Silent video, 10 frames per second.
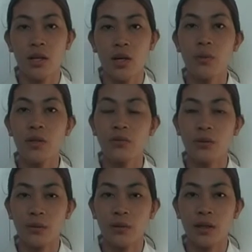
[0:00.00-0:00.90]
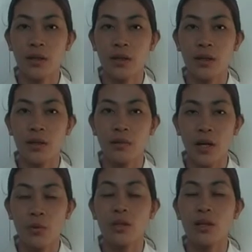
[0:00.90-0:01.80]
I will inform
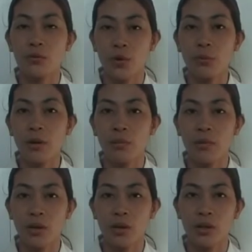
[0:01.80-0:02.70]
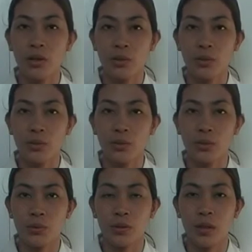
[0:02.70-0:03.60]
my employer
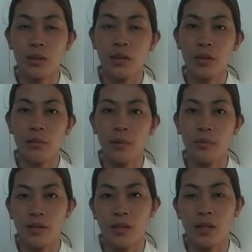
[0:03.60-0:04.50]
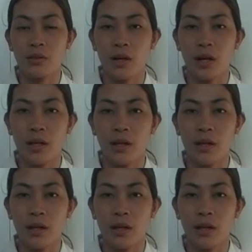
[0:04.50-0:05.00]
that the baby is still crying.